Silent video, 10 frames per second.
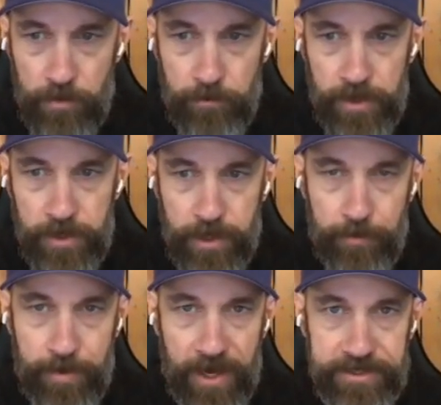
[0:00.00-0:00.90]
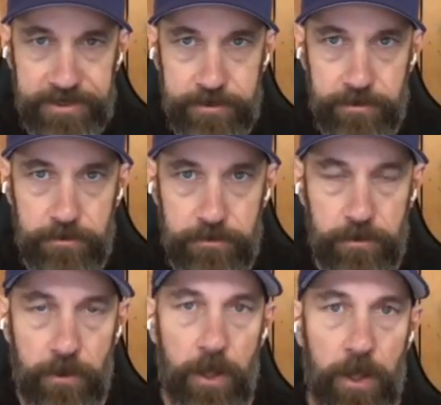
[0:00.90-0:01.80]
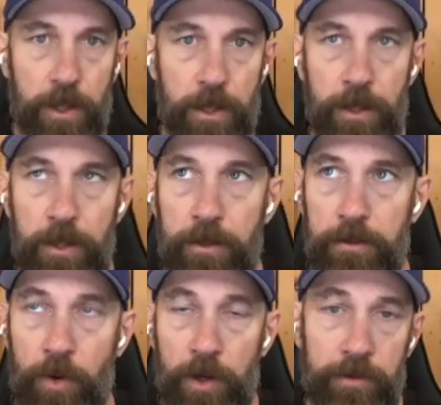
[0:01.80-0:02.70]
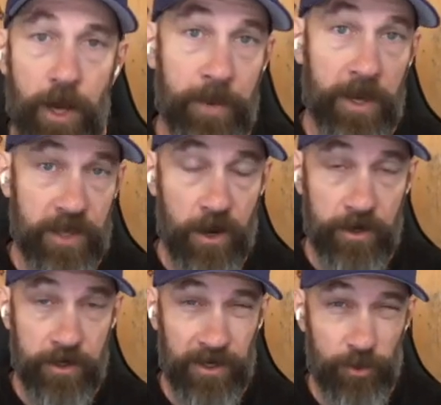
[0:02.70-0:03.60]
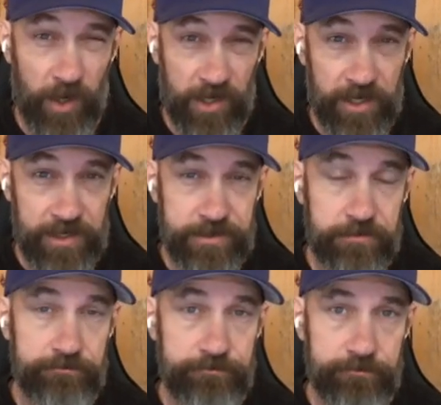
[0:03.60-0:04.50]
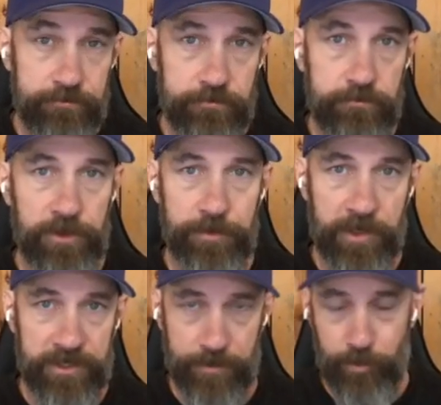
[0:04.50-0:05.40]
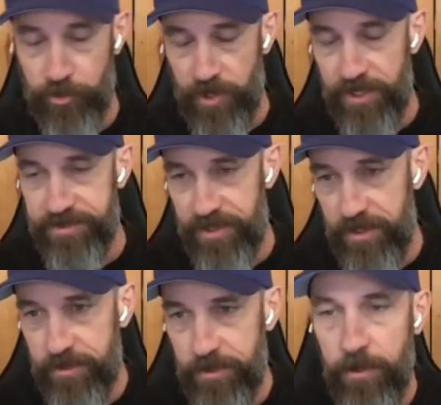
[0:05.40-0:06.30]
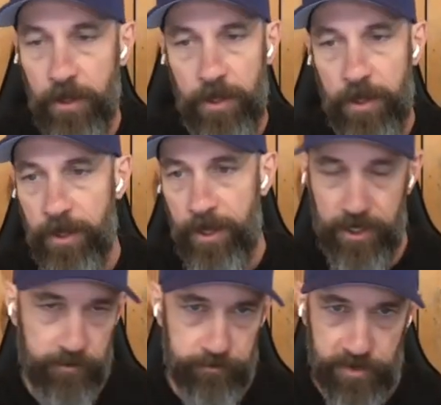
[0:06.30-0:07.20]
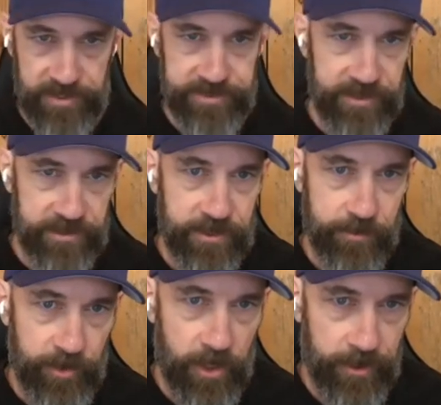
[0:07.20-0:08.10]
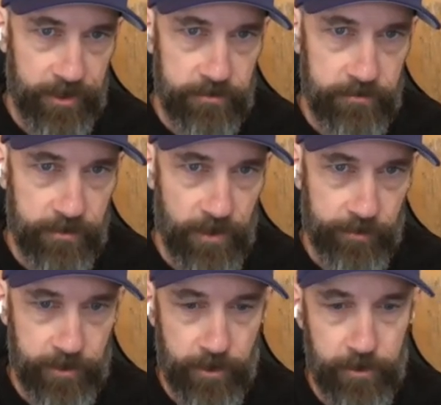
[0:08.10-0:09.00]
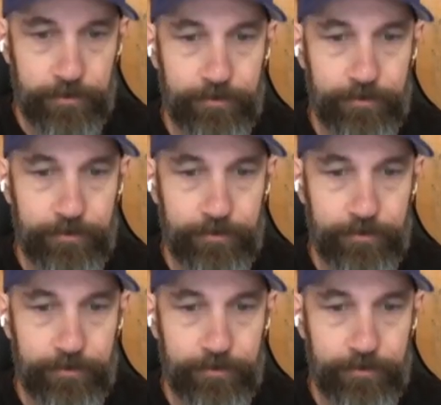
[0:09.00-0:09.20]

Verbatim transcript: But I passed auditing in 20 days, mostly because I procrastinated, and BEC is similar to audit in that regard.